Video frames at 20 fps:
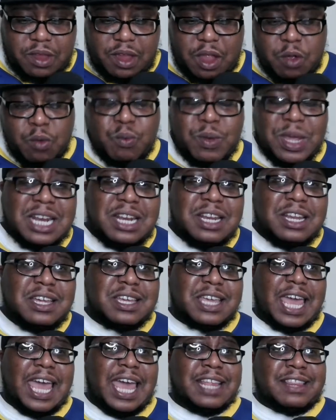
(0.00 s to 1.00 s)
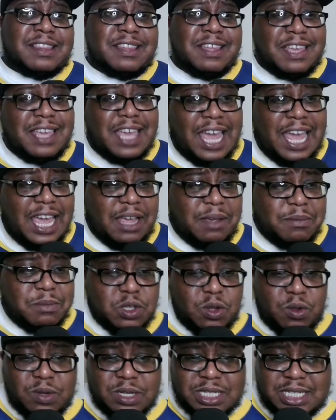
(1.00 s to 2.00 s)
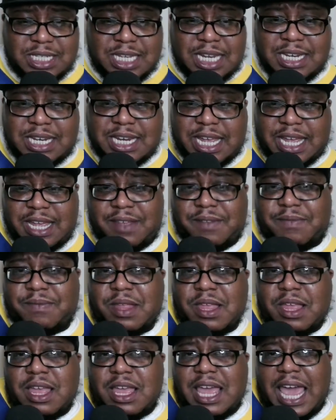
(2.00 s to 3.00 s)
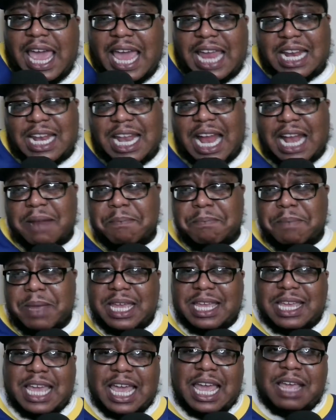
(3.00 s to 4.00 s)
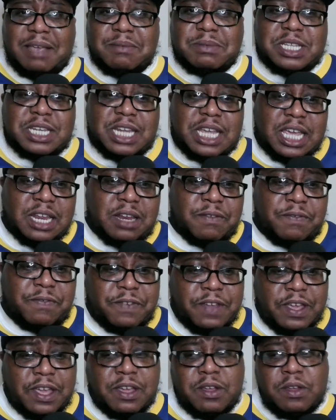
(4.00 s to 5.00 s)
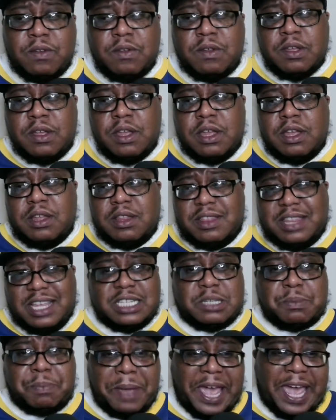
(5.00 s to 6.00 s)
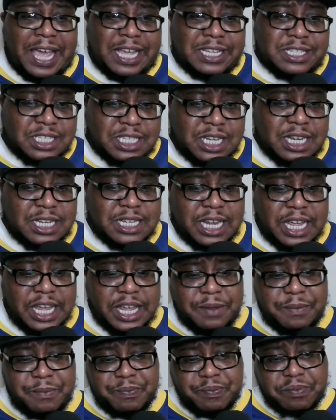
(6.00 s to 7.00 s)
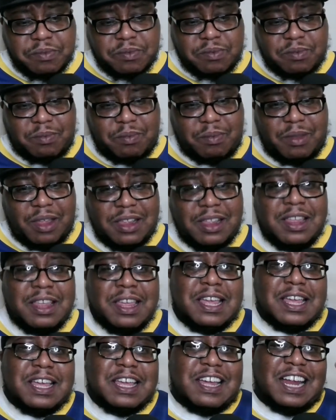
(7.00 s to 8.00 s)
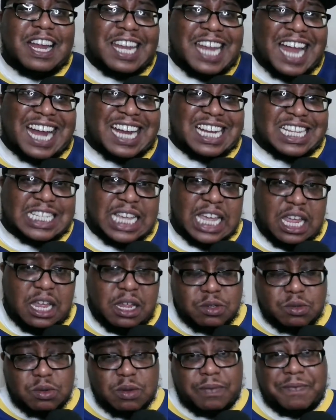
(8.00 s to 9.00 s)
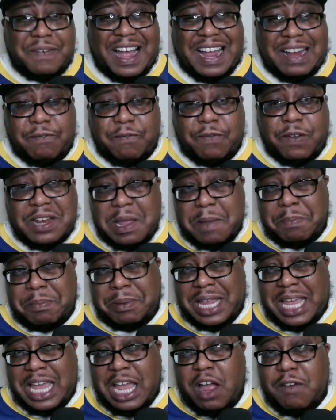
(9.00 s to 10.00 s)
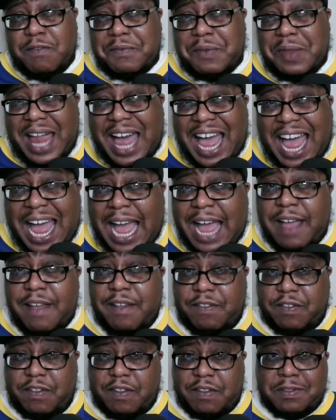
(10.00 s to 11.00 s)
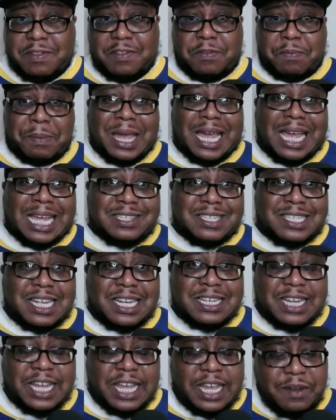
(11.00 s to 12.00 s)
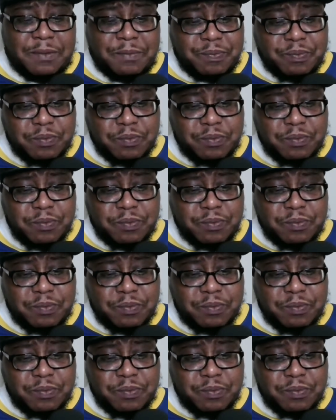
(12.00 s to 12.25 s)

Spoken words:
We look at the games on Sunday. Had a lot of big games in the NFL this past Sunday. A lot of teams were fighting for their playoff lives this past Sunday.